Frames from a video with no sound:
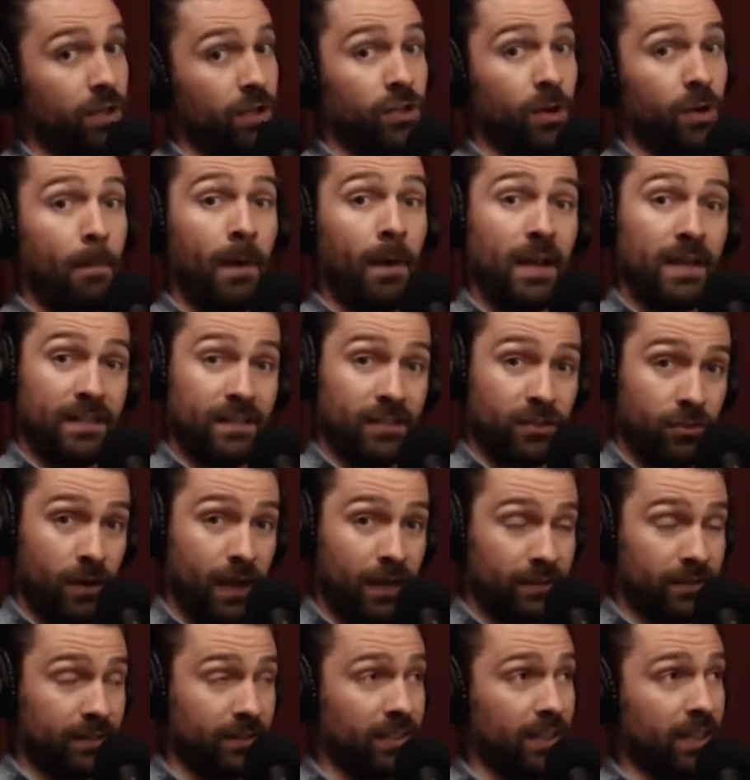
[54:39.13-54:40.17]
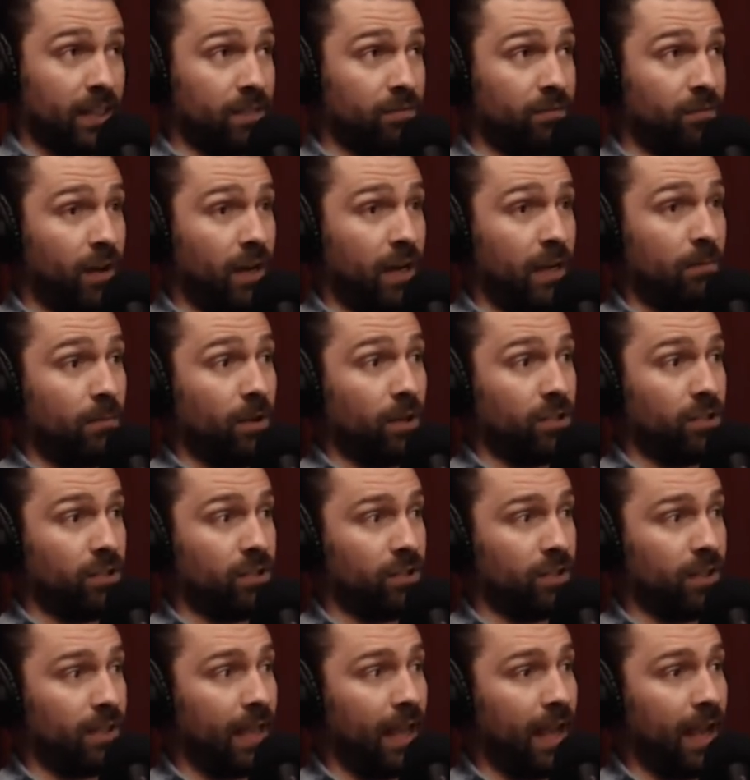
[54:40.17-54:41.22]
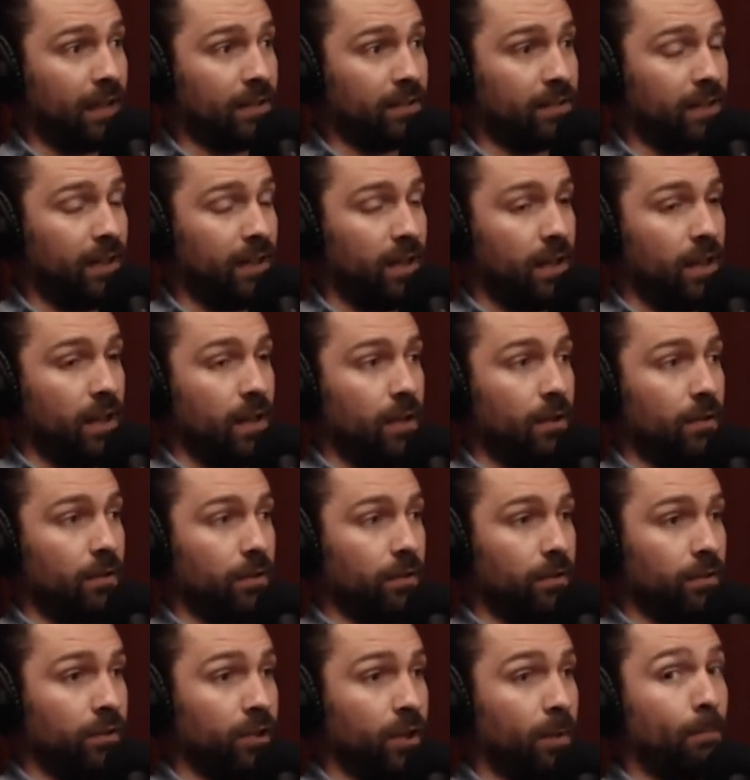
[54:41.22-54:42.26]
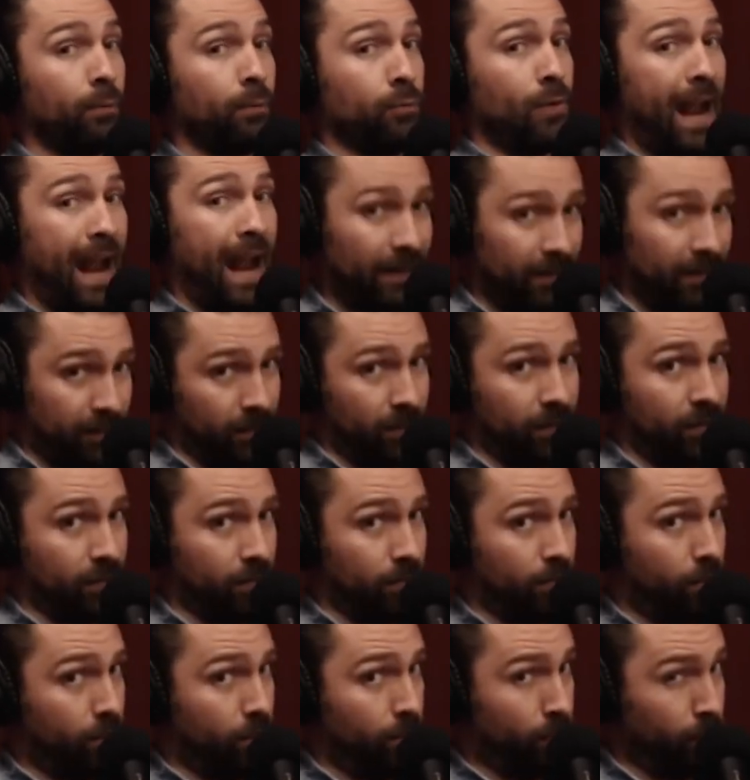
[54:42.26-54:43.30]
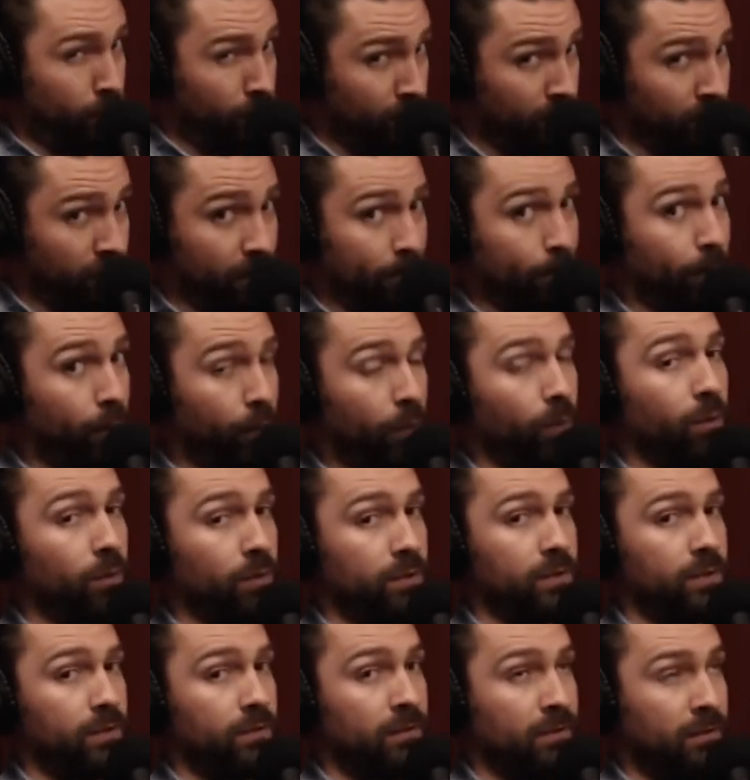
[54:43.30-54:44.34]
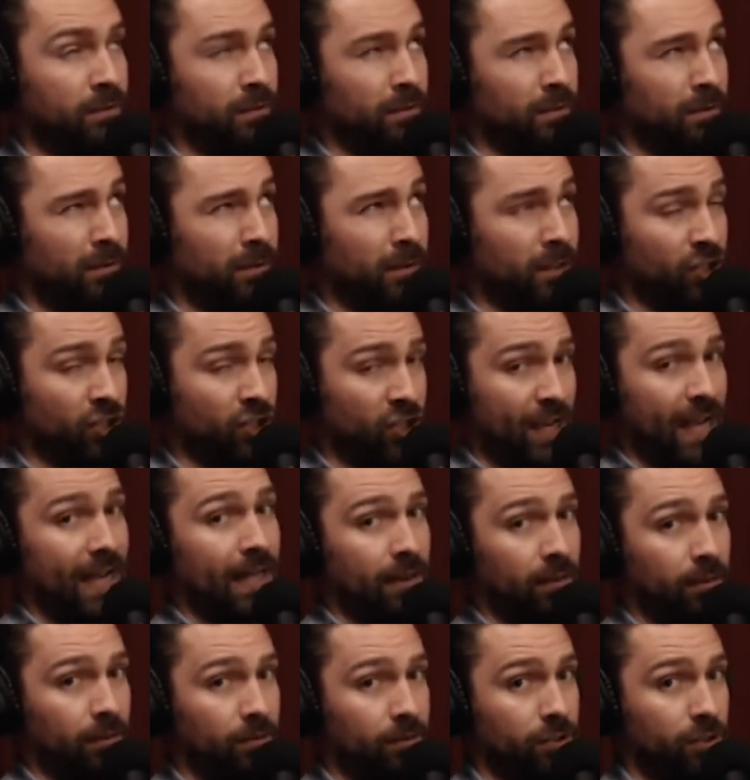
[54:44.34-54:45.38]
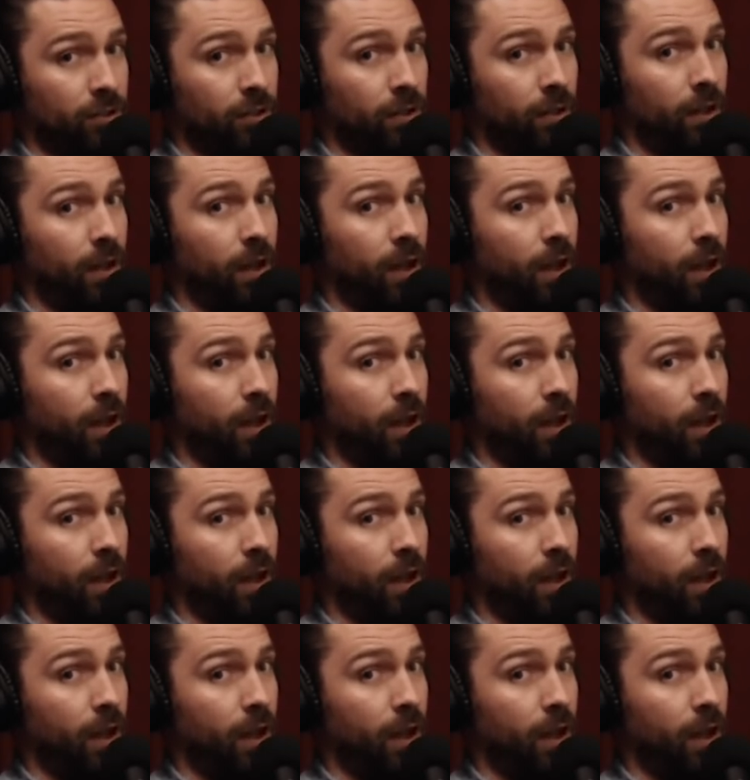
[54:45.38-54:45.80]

So my strategy is very much to get the brands to support the channel to